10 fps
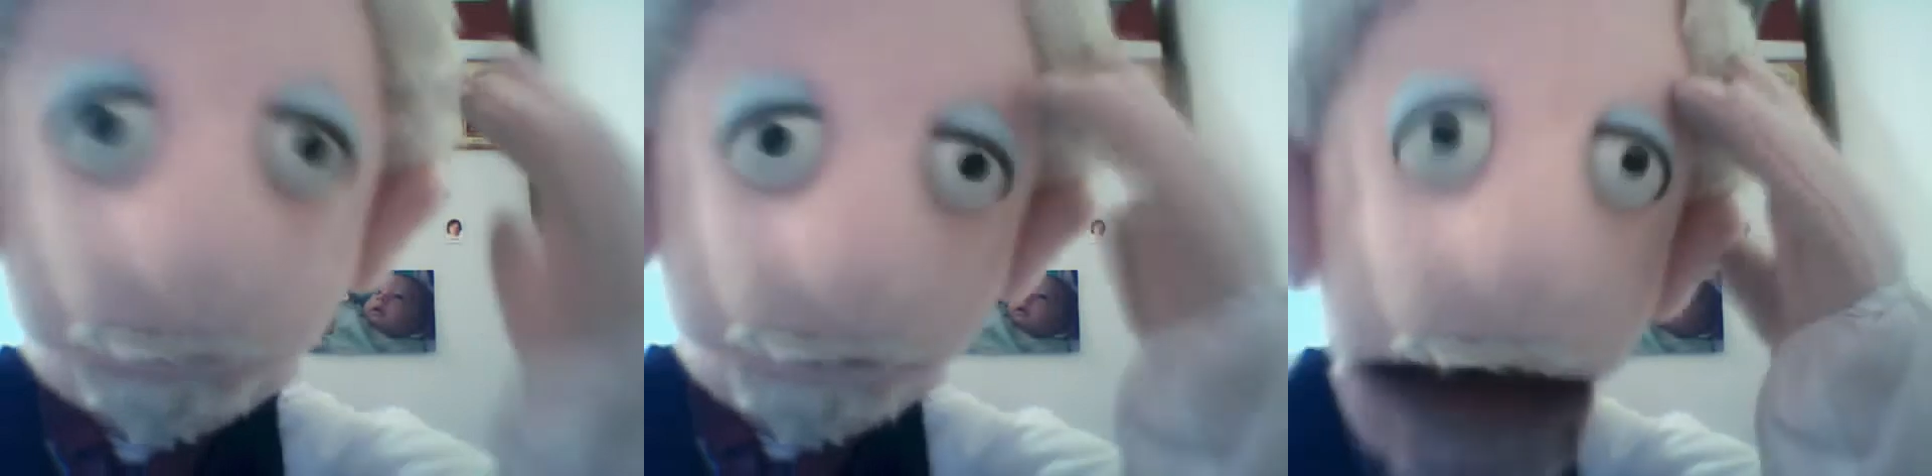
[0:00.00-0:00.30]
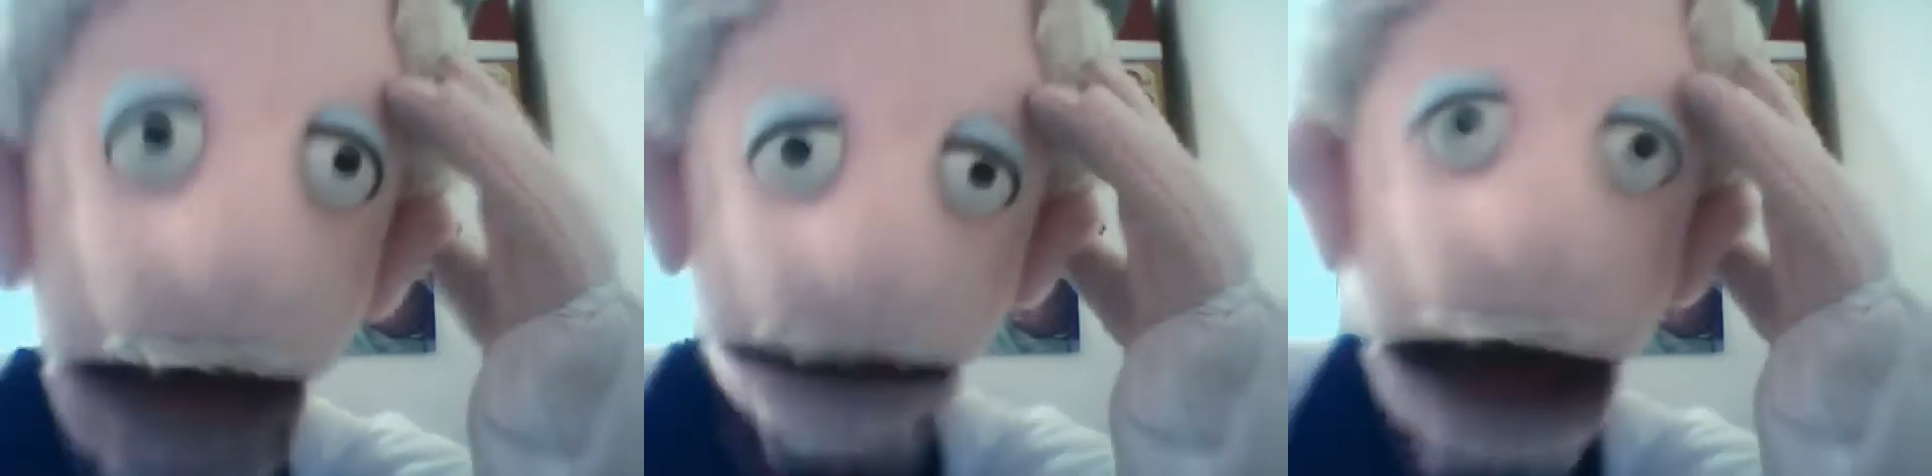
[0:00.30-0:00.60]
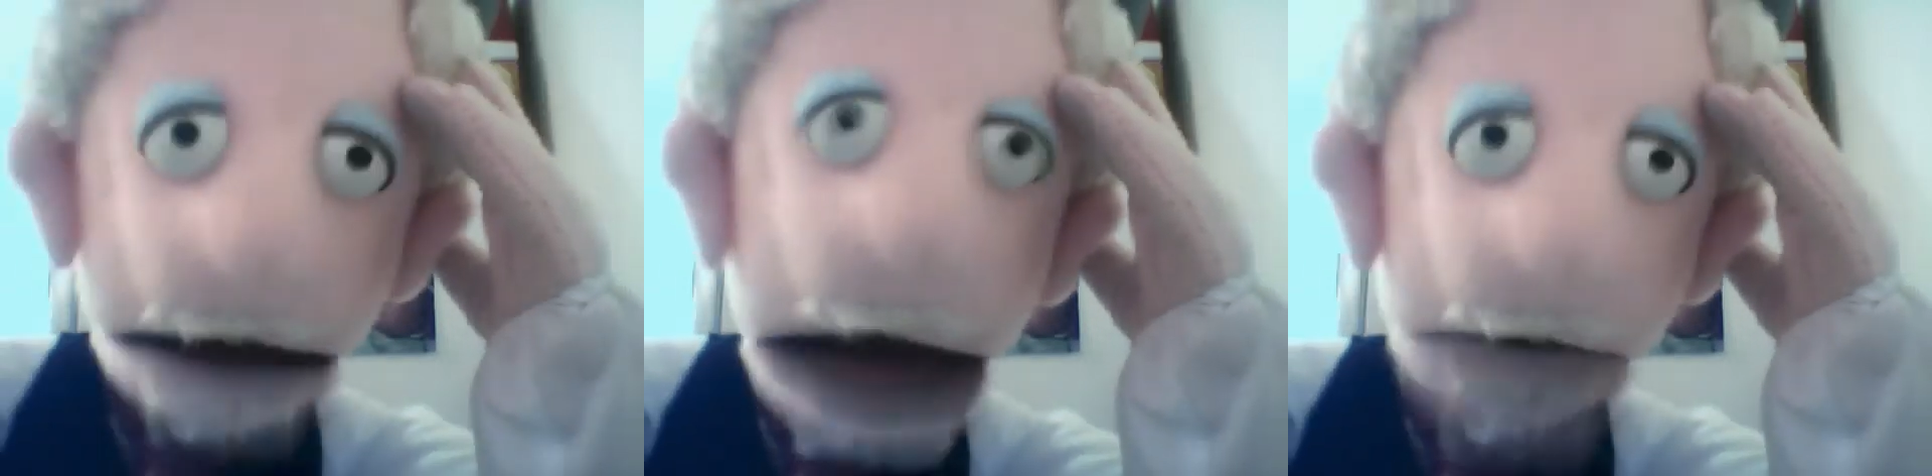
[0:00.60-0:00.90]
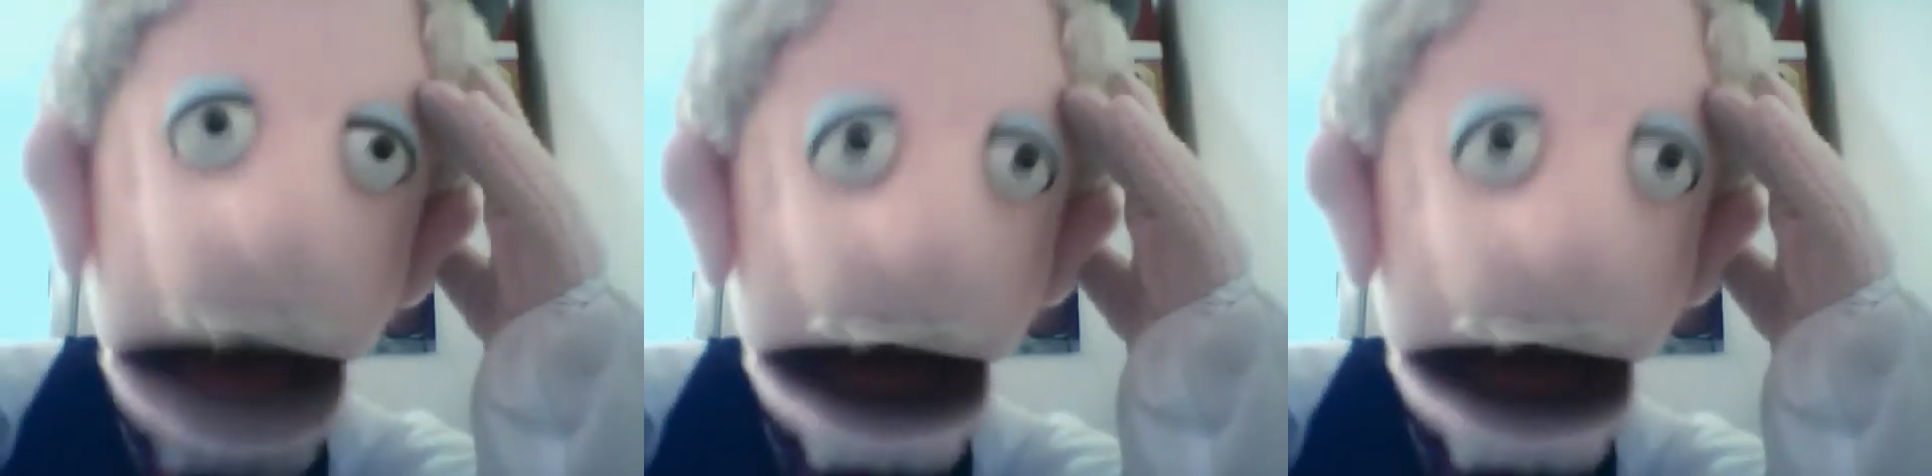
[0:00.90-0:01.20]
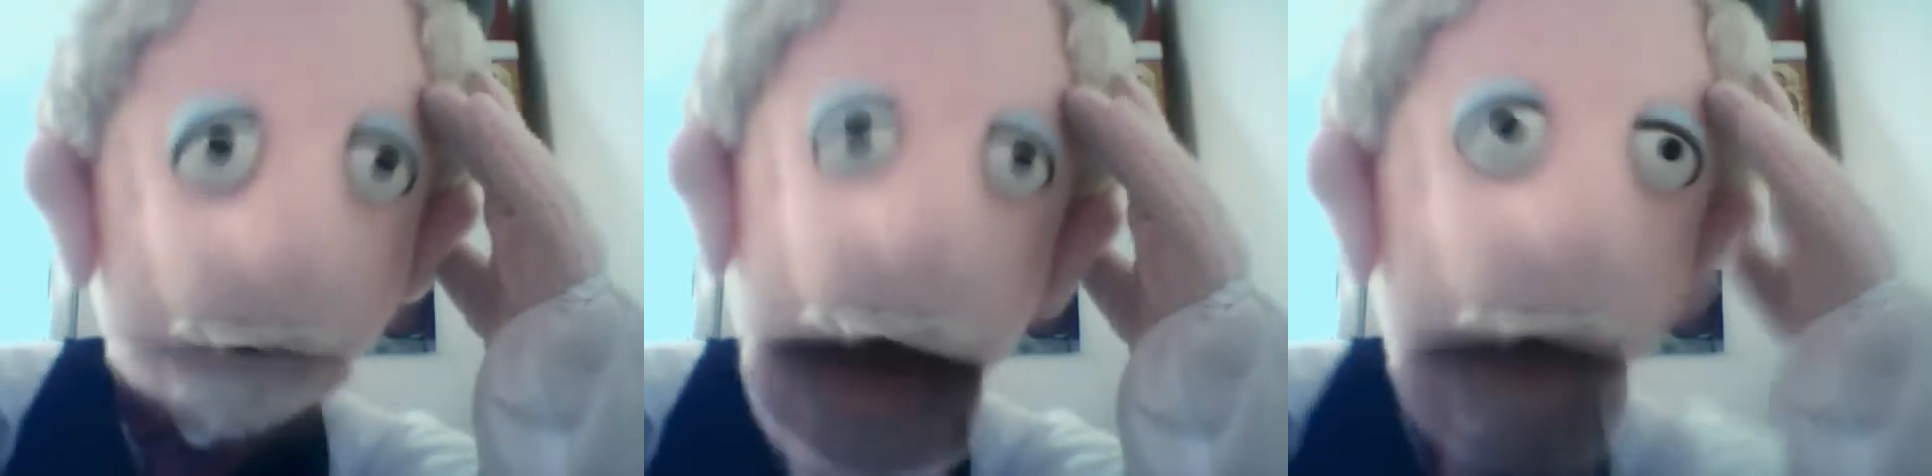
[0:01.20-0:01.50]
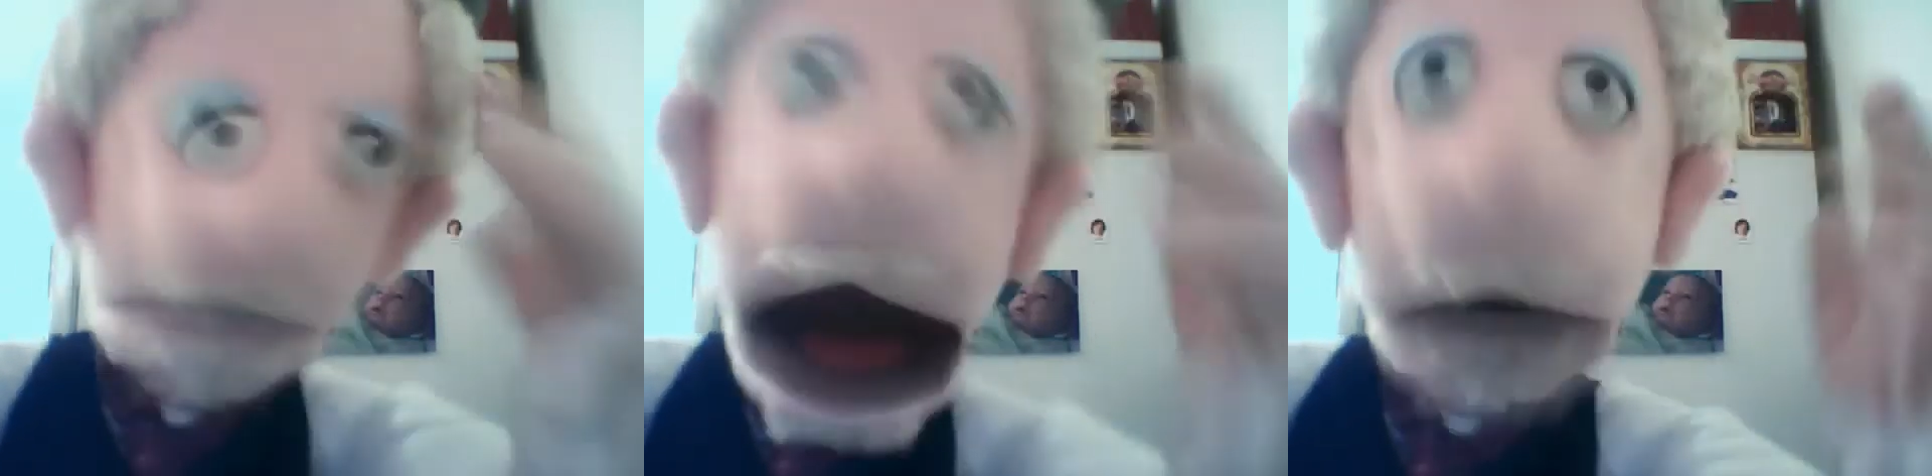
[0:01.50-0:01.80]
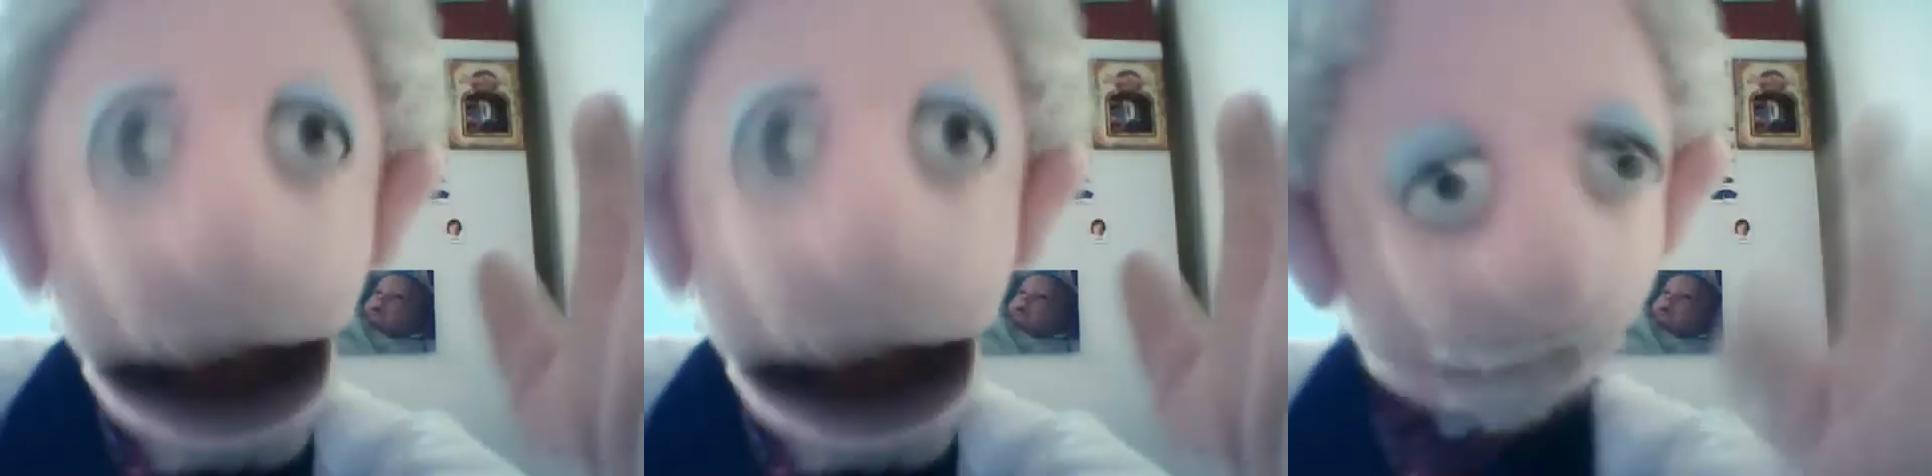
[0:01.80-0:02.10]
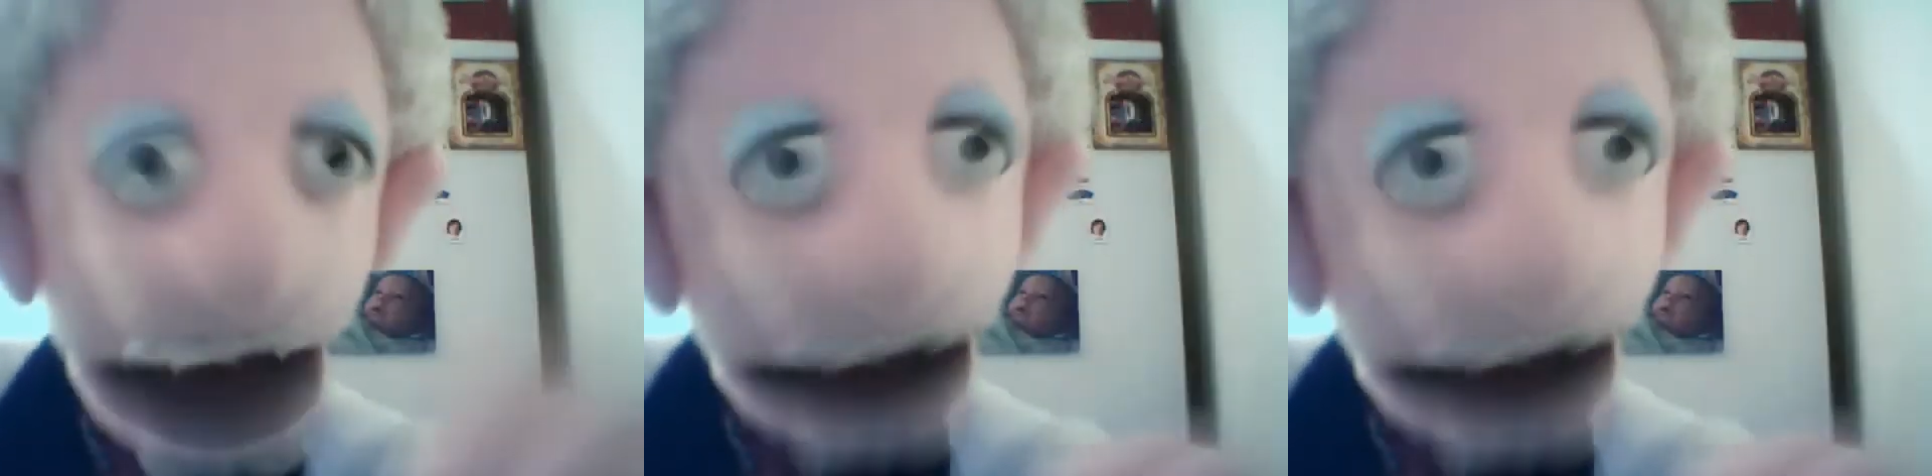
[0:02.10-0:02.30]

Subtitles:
wouldn't it be fantastic to meet this